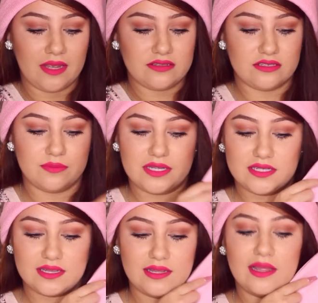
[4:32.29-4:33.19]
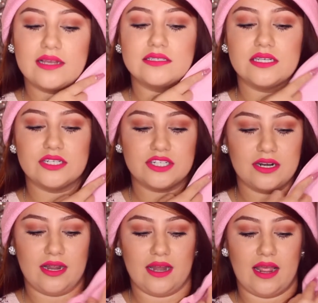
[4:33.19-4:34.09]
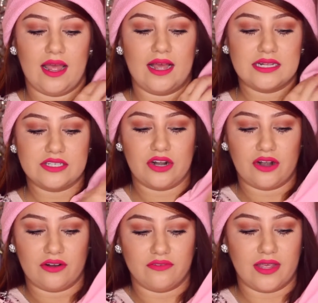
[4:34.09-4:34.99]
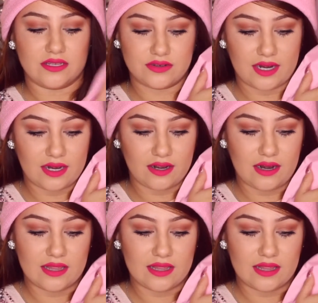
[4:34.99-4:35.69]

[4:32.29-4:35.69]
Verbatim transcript: So it's basically like a t-shirt and it has her face right here,